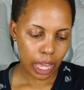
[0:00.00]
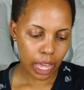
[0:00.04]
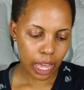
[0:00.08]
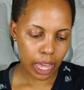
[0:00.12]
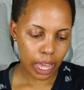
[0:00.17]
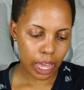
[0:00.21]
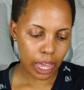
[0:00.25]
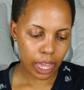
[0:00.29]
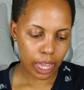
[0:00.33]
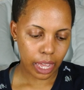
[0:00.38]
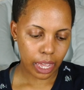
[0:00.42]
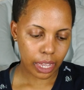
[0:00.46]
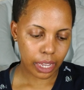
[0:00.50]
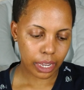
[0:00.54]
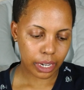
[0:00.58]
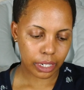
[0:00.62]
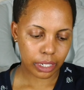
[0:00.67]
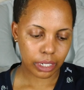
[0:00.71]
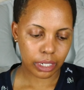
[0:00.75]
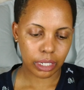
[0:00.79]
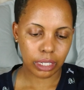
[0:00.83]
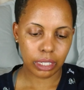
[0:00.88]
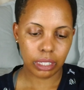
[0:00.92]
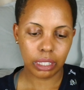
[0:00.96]

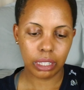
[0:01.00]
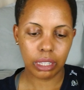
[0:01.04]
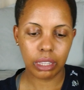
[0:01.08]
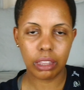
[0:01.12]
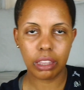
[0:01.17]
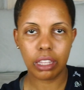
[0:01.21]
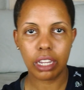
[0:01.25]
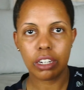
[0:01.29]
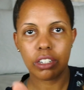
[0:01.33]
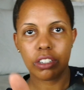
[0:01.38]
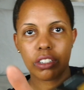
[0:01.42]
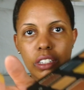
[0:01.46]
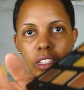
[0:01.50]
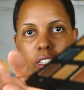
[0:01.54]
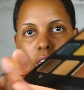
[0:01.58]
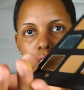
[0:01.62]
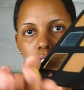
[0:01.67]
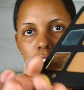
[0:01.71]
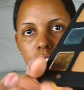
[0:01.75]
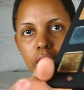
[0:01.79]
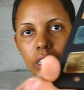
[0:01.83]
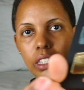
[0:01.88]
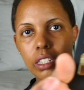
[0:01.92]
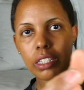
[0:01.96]
And there's
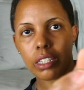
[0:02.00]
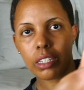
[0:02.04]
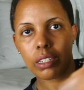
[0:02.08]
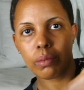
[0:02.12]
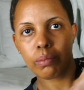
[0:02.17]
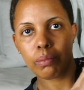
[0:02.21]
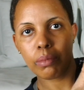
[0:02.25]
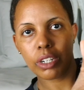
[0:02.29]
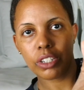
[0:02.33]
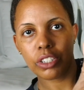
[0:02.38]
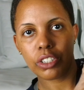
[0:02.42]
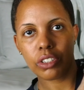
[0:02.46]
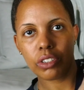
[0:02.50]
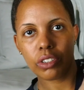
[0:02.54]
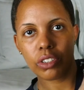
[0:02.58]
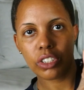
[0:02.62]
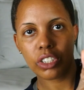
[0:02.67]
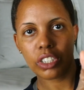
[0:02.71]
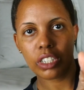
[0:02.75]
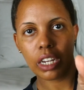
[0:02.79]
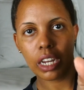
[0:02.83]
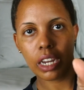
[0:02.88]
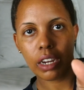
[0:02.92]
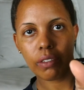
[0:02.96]
this
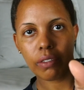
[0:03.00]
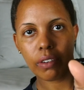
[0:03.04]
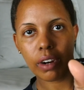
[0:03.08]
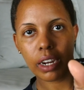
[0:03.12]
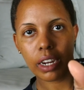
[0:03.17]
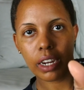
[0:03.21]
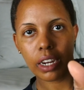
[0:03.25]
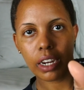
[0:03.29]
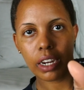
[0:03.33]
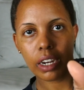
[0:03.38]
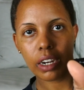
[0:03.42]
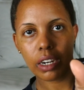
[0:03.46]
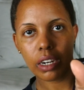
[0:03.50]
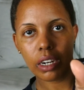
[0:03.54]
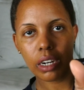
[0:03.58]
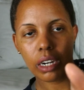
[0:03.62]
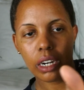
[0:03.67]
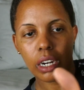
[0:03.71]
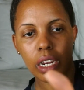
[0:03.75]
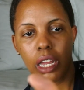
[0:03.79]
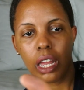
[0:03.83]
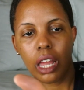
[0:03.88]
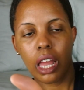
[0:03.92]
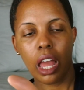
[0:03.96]
mustard shade right
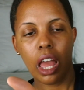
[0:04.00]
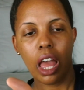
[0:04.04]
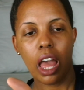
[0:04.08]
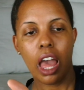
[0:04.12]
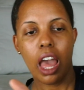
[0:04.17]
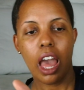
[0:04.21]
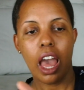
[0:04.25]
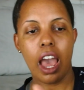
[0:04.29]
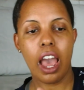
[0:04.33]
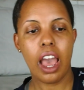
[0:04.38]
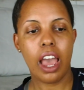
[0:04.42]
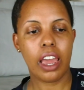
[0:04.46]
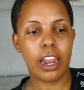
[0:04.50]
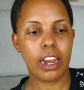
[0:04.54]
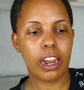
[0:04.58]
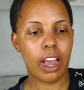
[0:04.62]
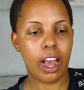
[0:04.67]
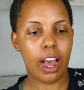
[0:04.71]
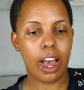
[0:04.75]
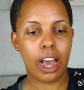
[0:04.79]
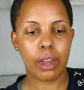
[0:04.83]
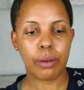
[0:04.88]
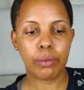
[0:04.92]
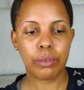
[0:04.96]
here.
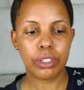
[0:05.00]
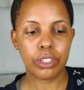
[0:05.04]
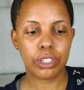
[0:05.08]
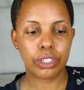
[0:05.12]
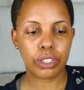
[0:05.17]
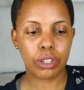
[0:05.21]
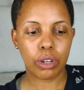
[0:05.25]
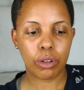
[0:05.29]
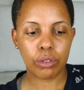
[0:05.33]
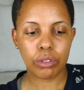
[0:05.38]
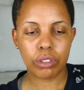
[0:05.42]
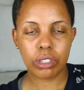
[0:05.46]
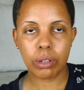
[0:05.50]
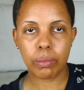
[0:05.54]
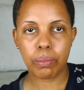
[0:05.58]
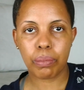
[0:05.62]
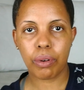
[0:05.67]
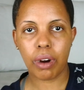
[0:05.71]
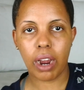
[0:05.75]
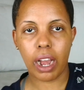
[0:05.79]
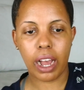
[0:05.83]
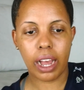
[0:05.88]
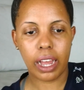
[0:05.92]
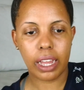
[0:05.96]
And I was so
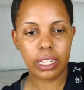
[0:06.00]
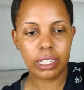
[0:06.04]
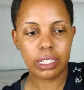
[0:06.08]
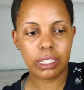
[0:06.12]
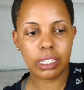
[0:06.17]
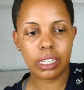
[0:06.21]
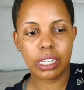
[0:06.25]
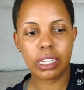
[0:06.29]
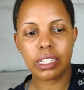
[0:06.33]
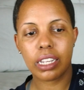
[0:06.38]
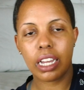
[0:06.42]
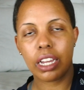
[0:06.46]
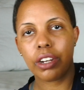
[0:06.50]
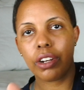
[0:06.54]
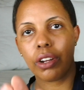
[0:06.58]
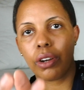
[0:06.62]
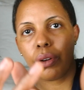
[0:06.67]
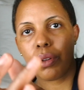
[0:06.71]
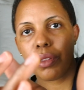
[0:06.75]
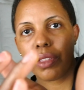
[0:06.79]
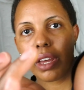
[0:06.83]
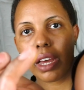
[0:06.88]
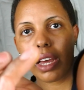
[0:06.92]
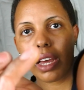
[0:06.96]
surprised because I know